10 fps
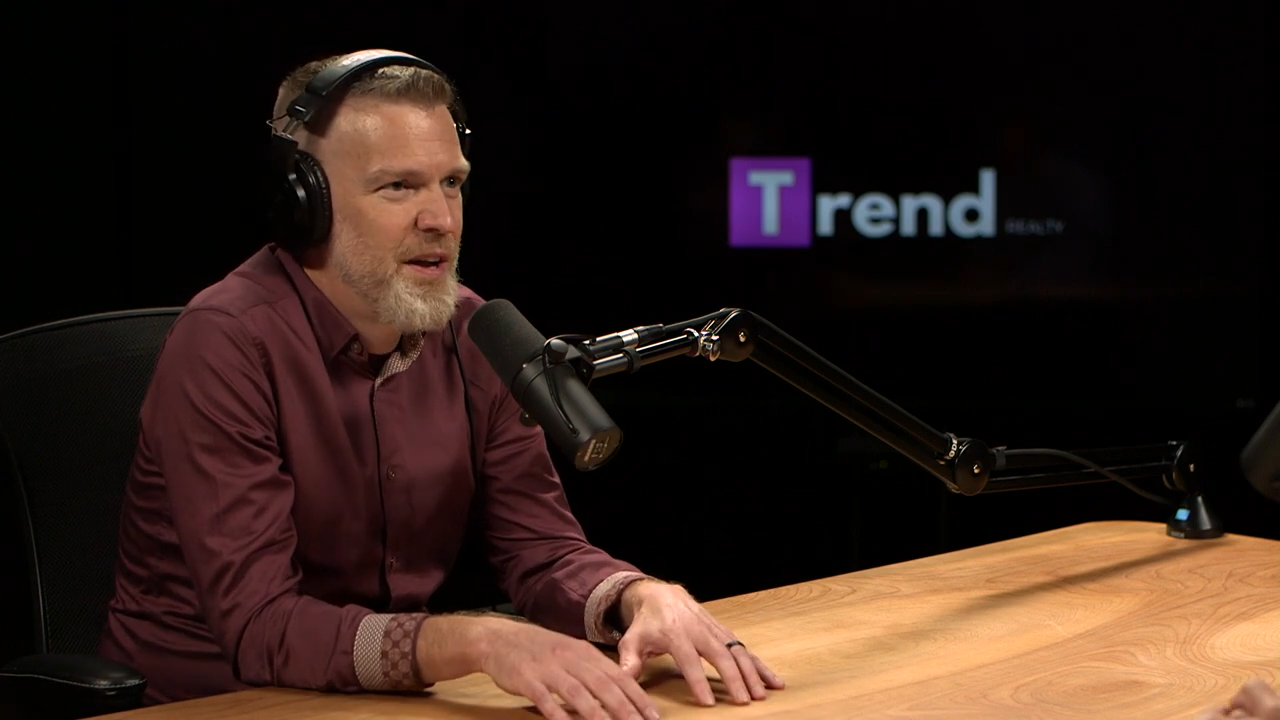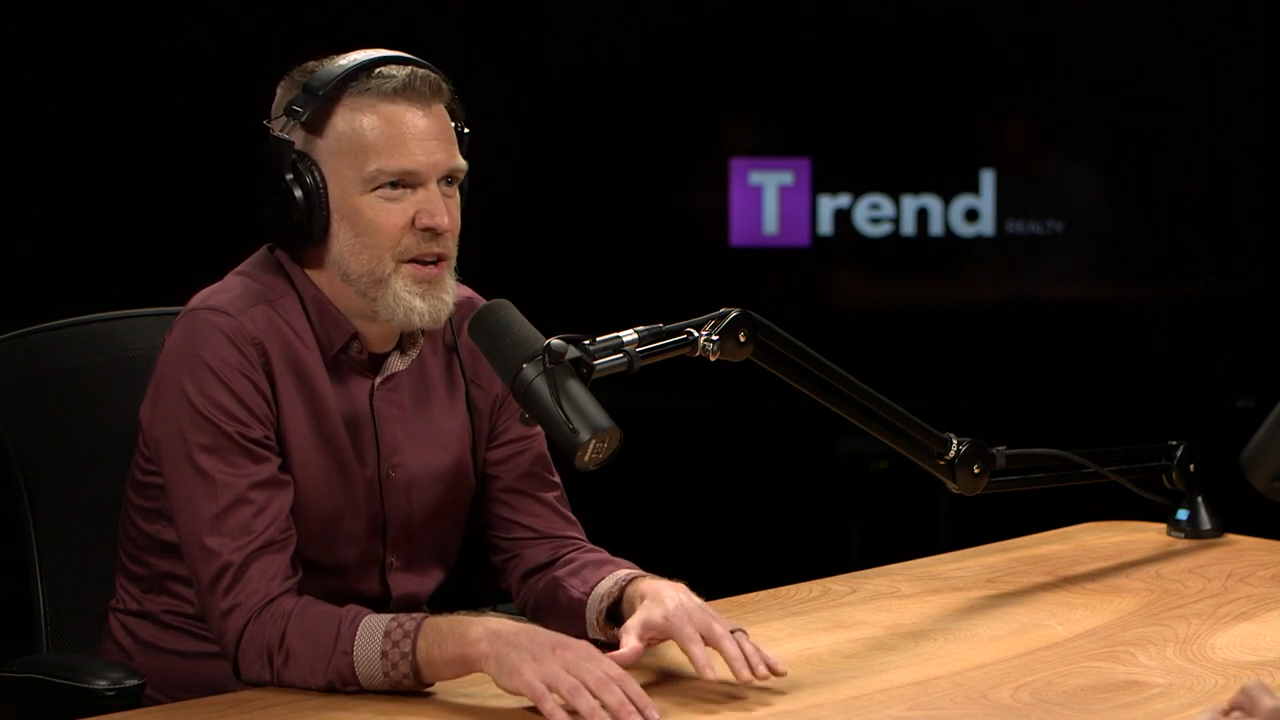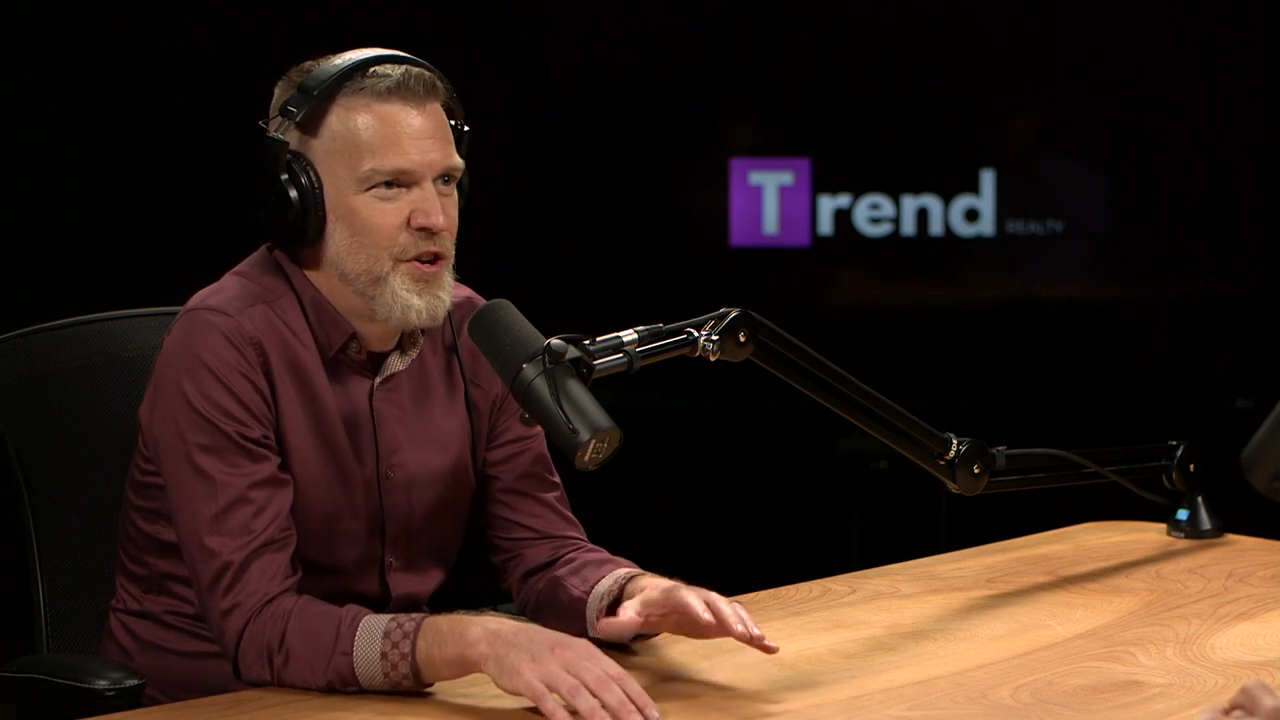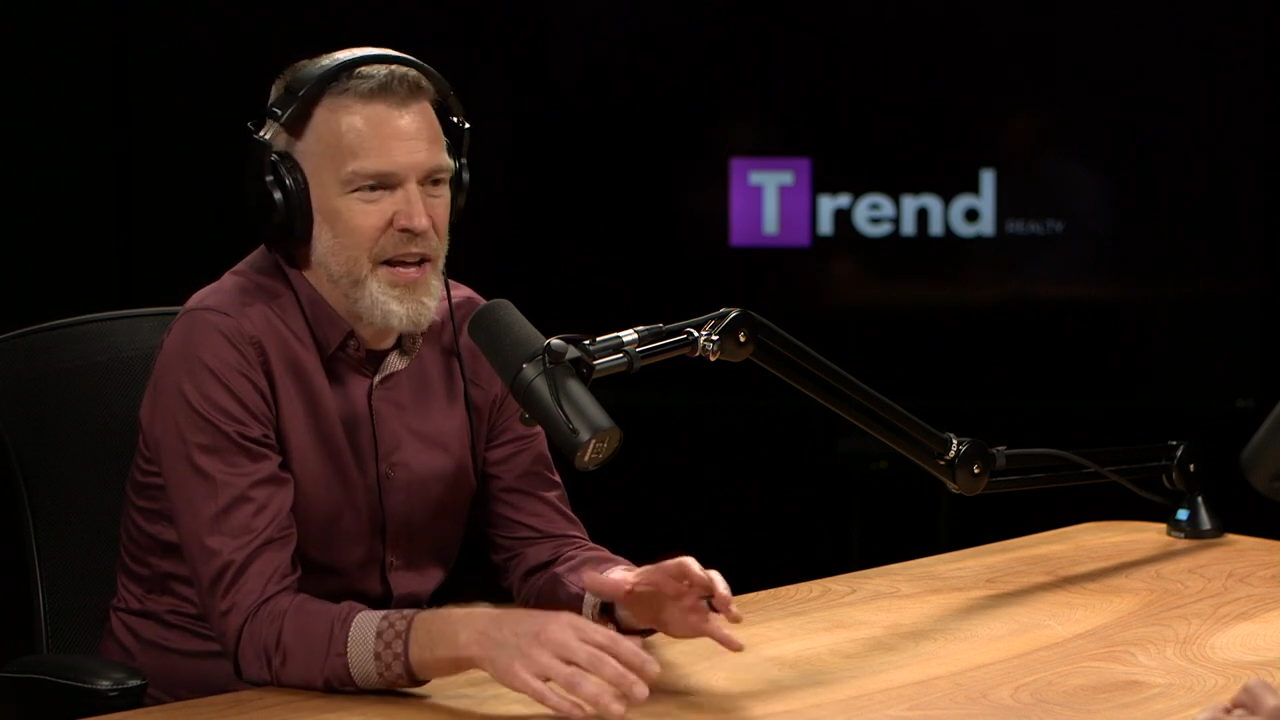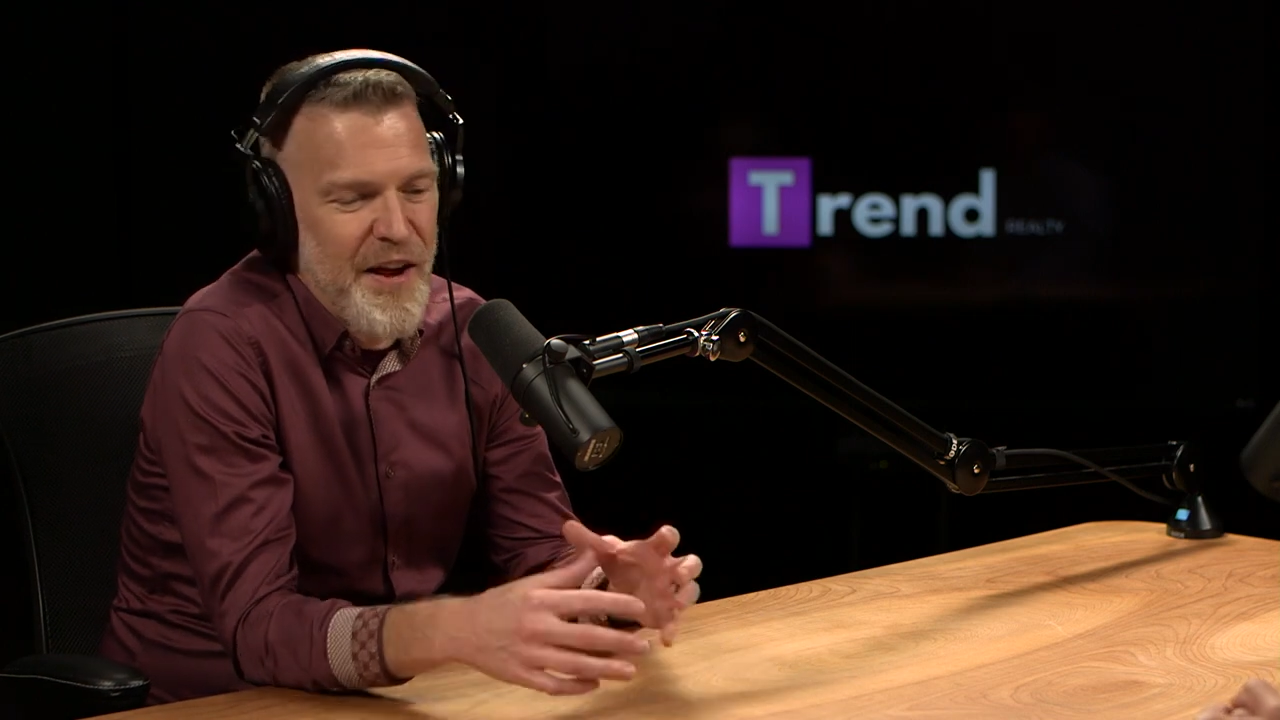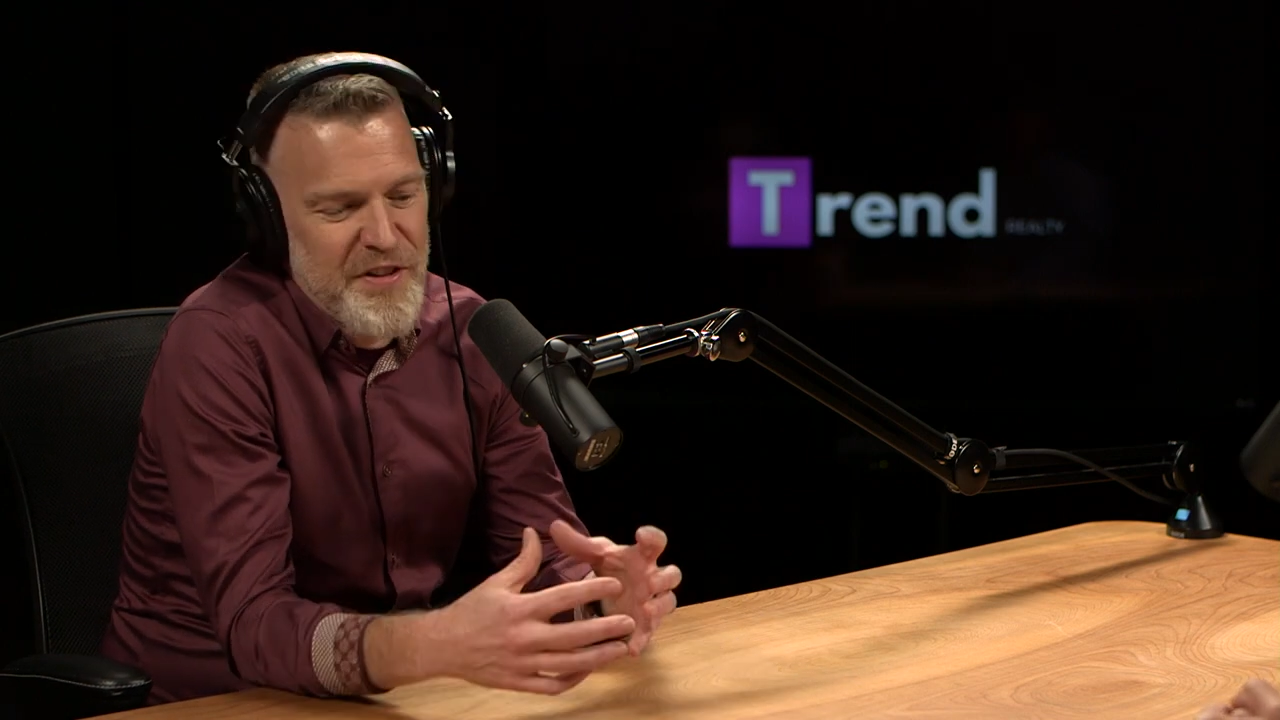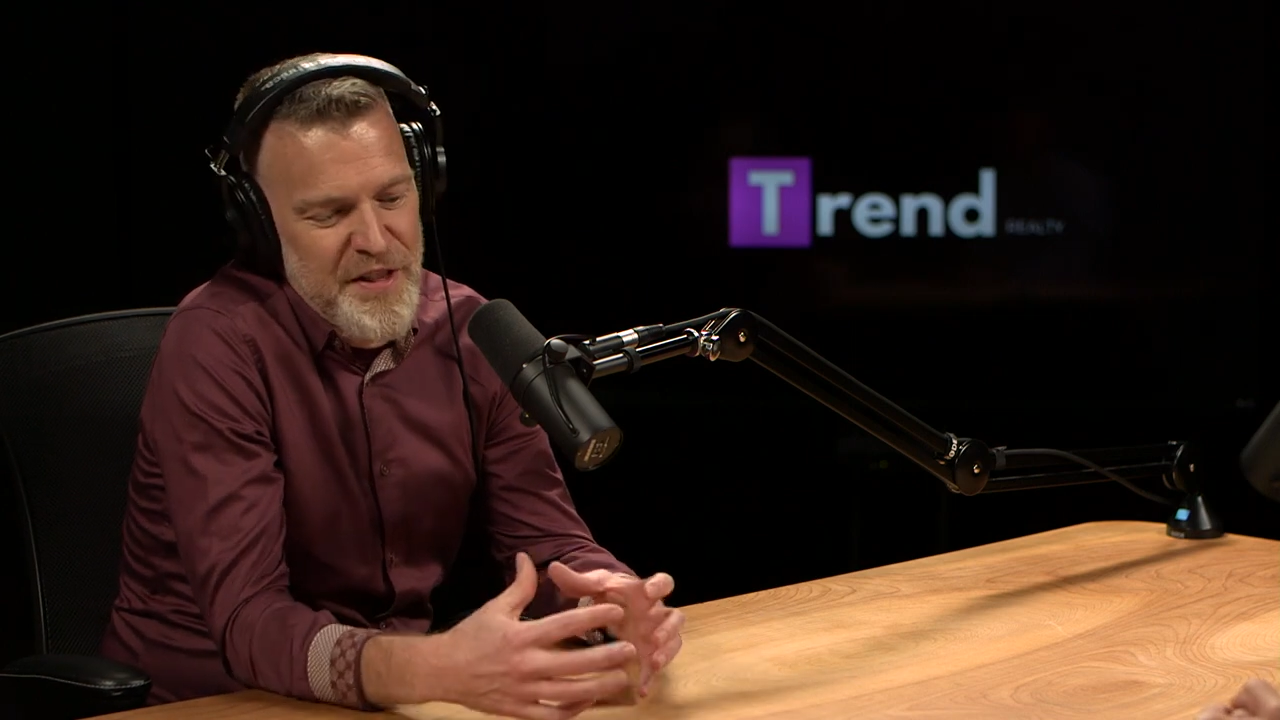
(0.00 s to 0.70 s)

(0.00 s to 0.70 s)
You can have